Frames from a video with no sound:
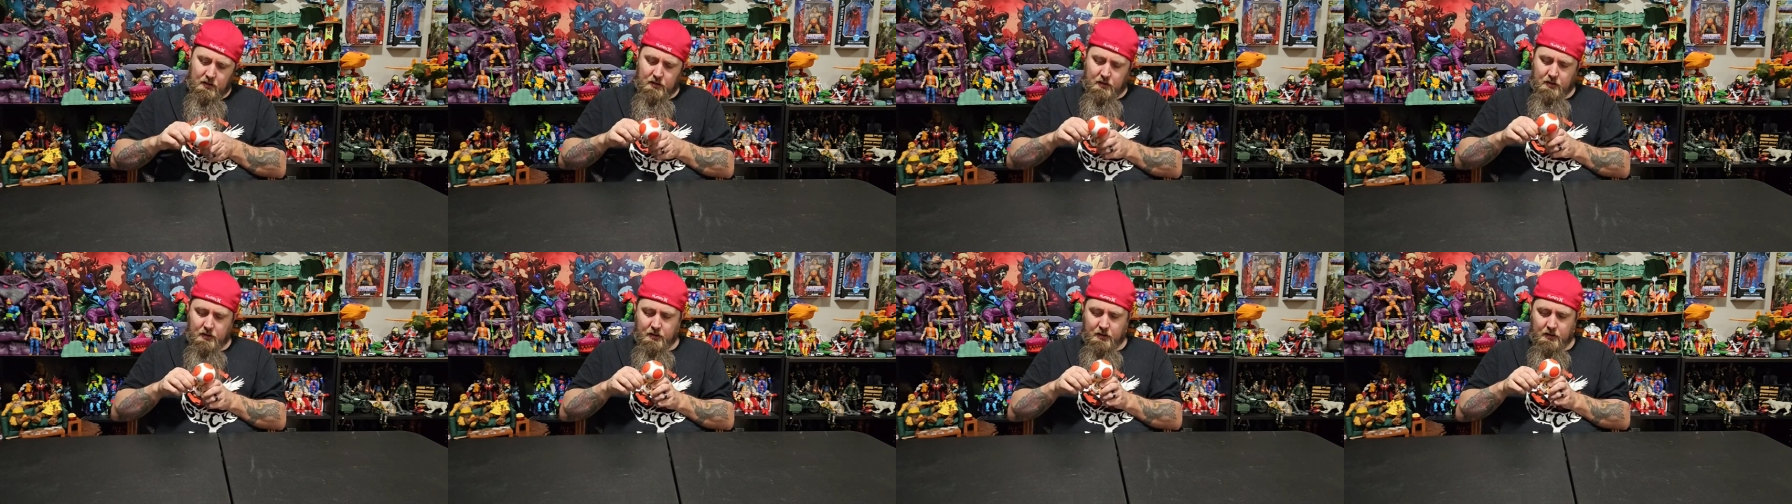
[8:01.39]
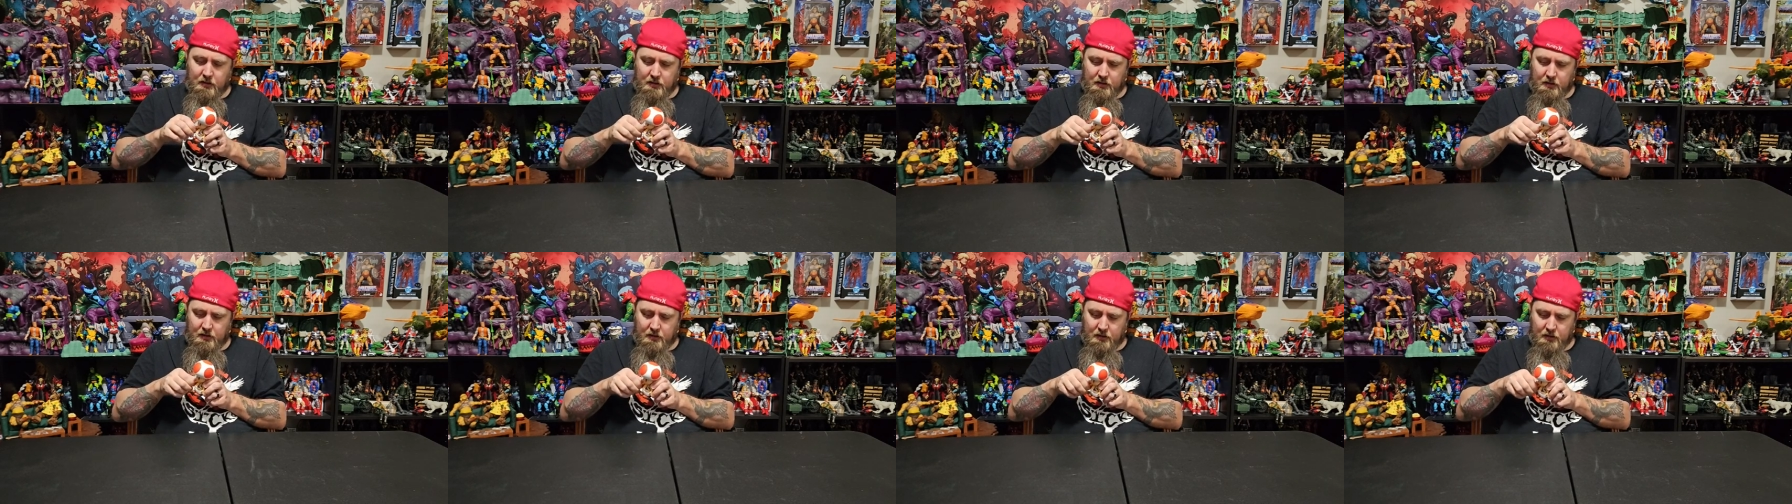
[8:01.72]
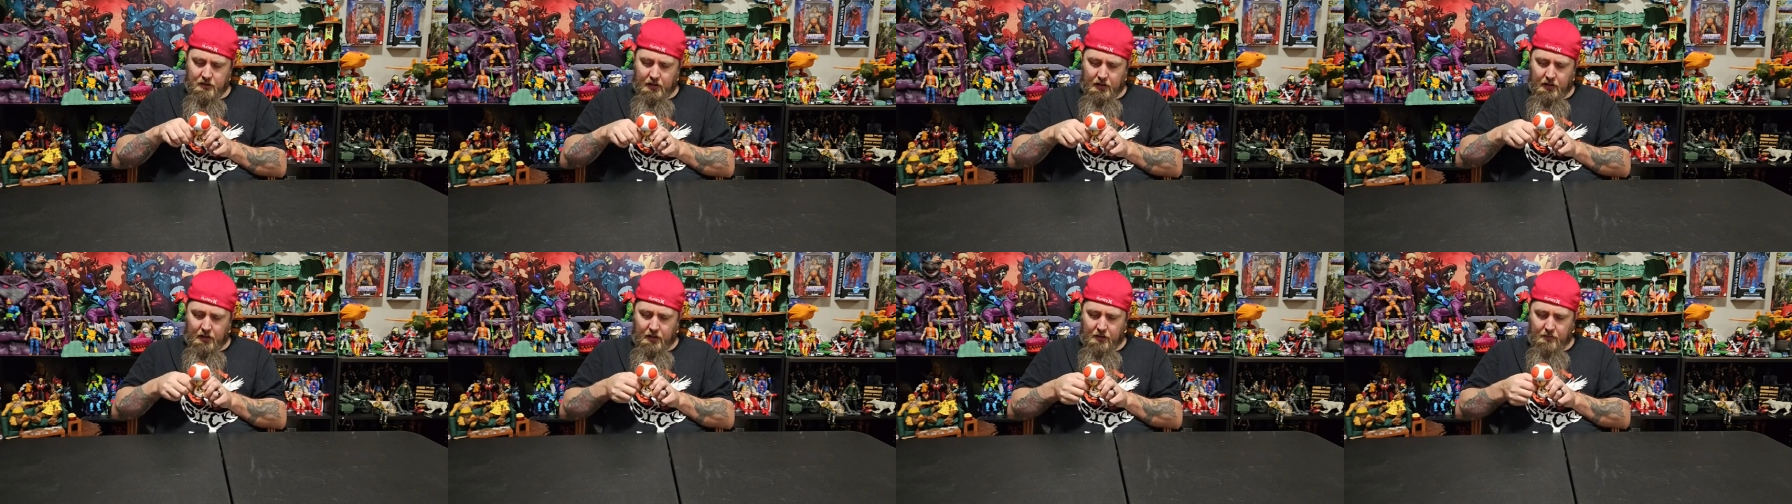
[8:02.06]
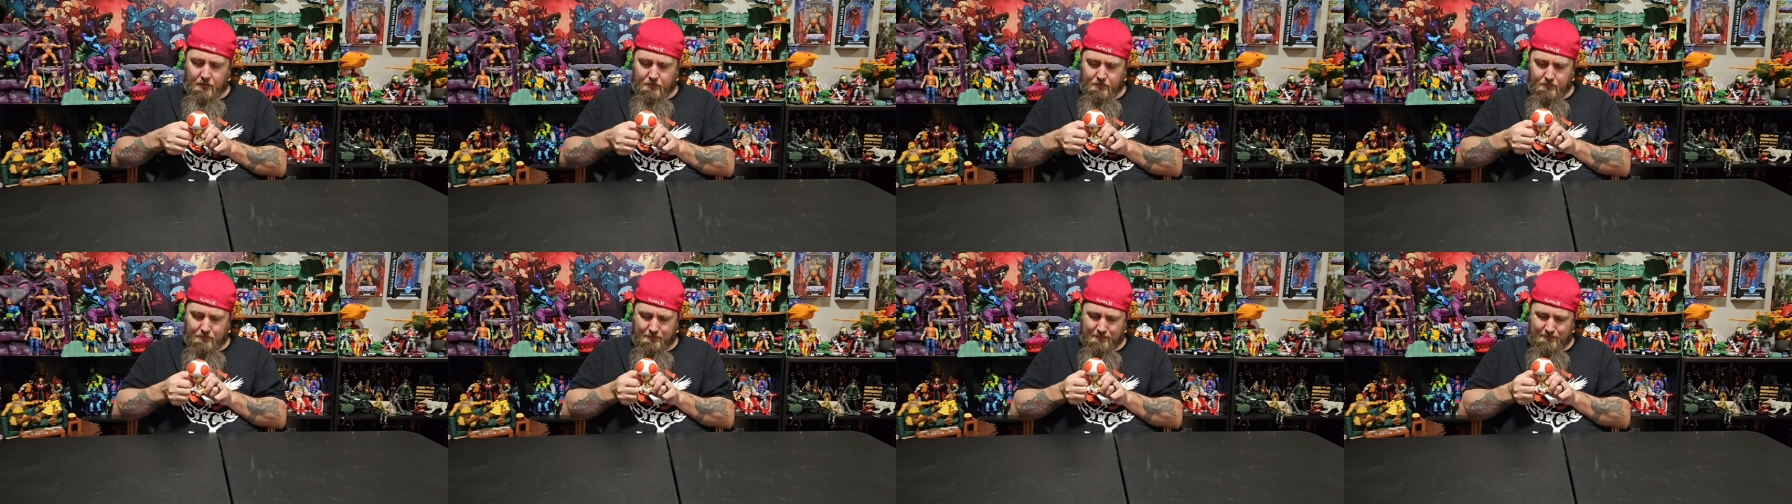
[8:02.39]

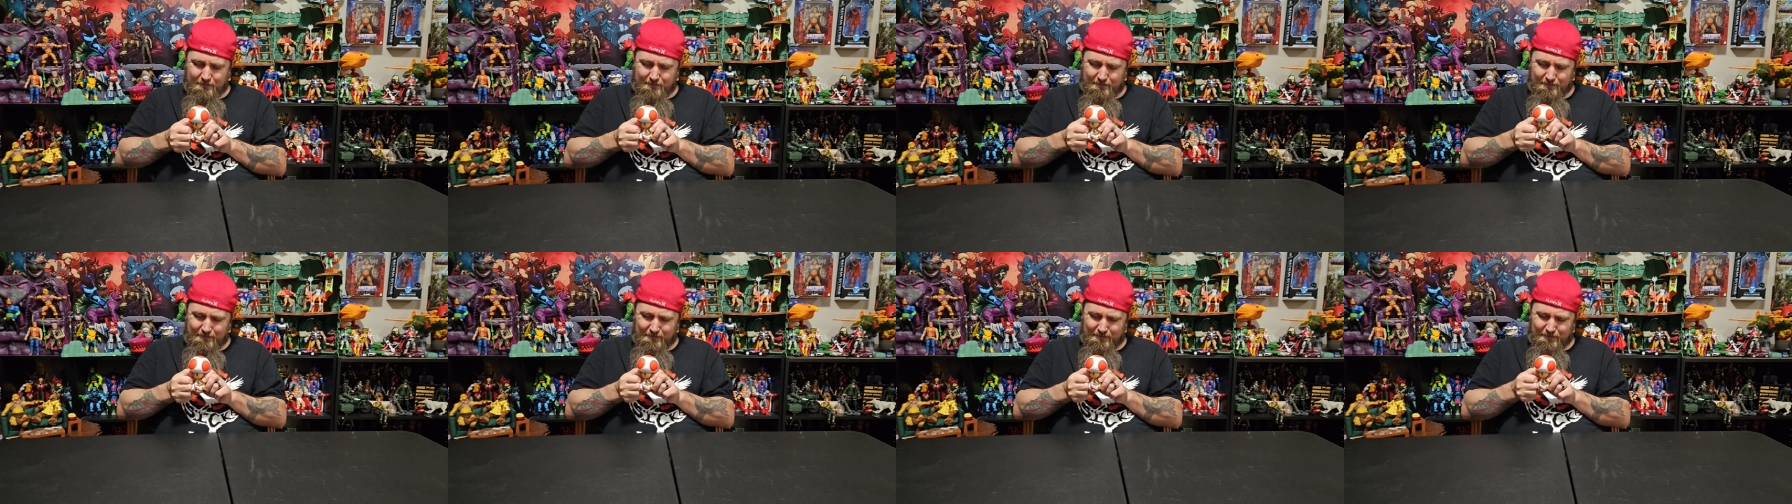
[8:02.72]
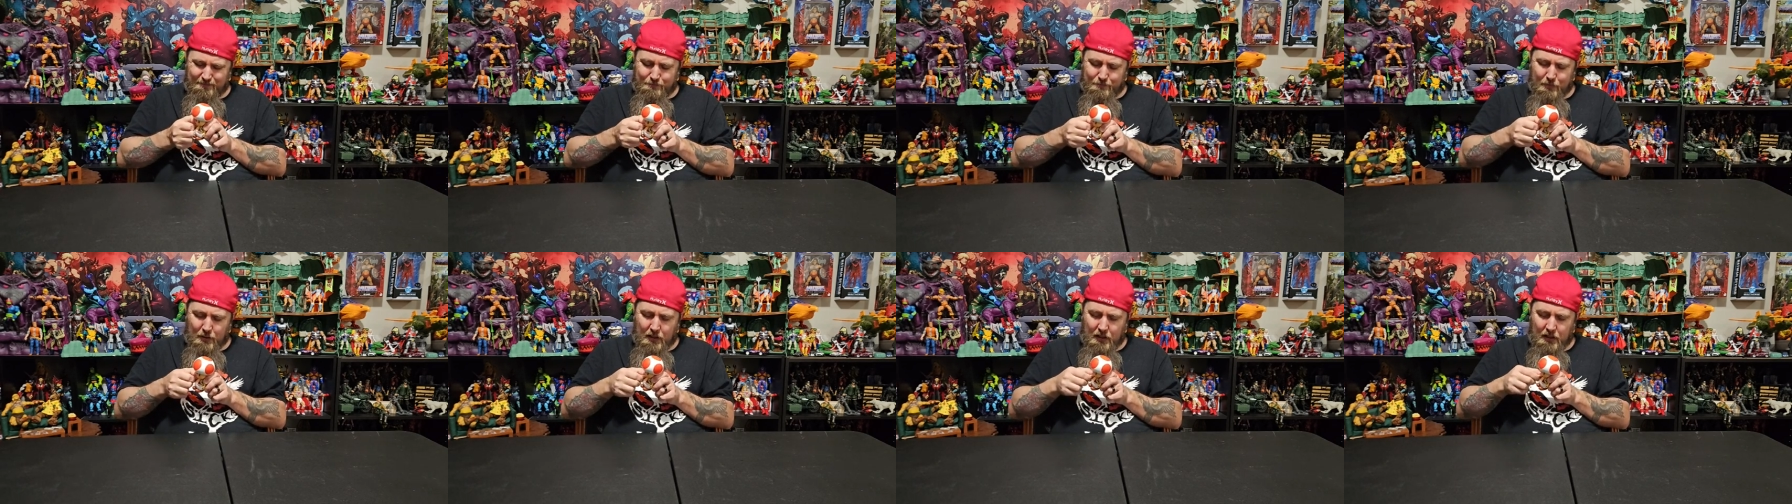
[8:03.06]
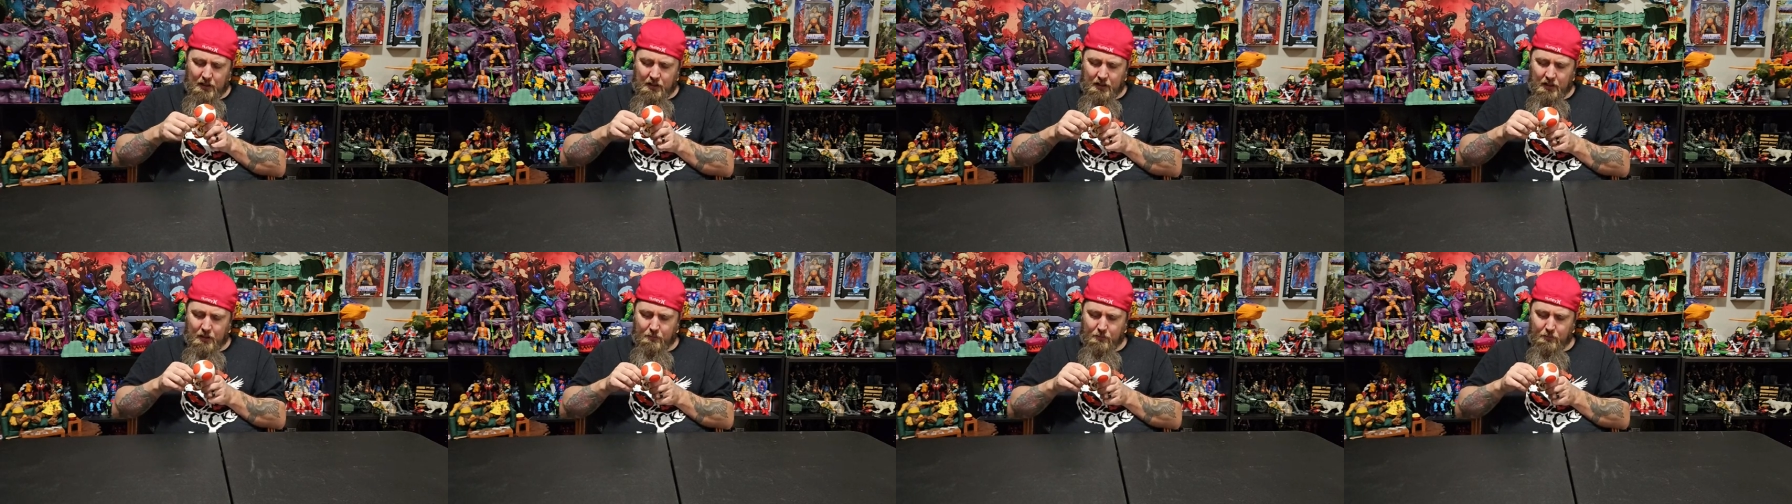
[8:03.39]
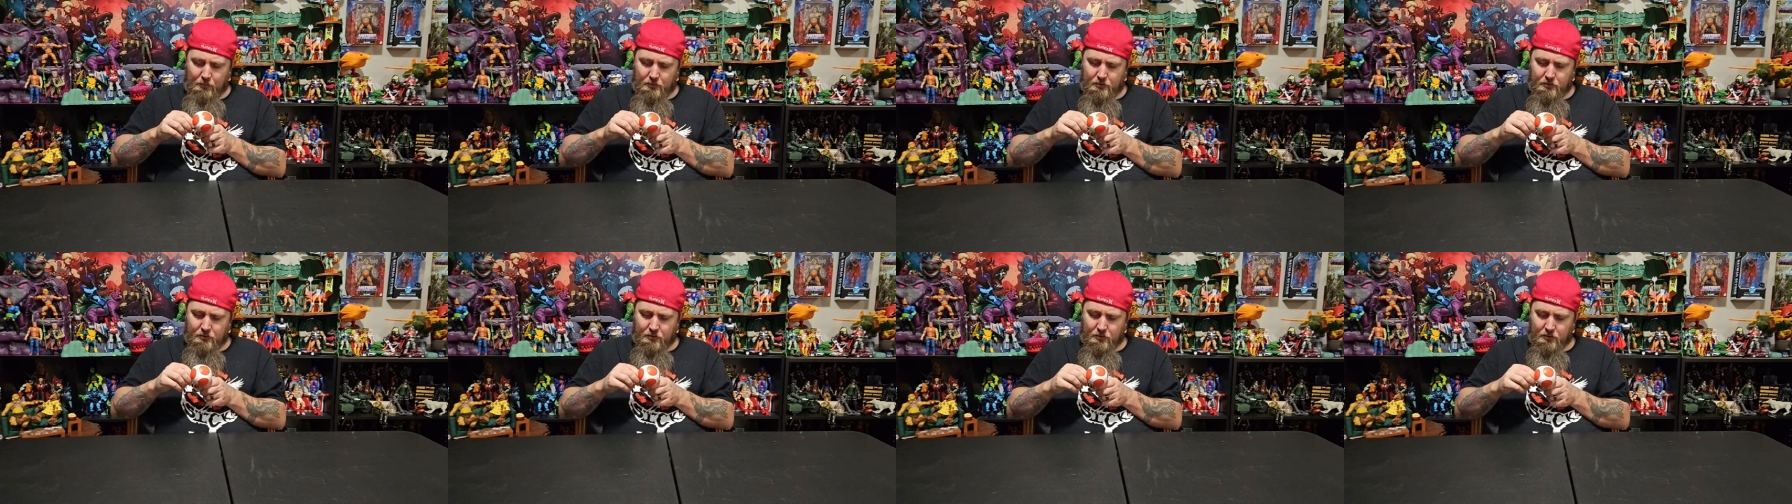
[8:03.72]
a
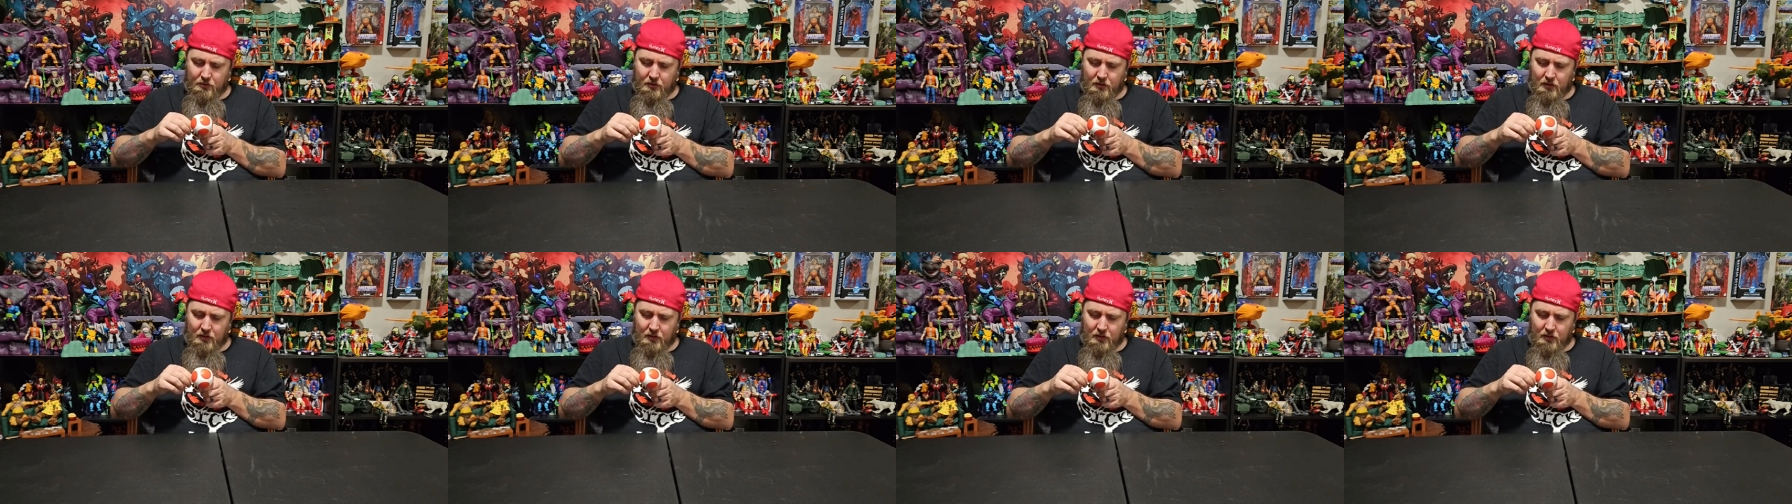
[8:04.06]
pineapple joint,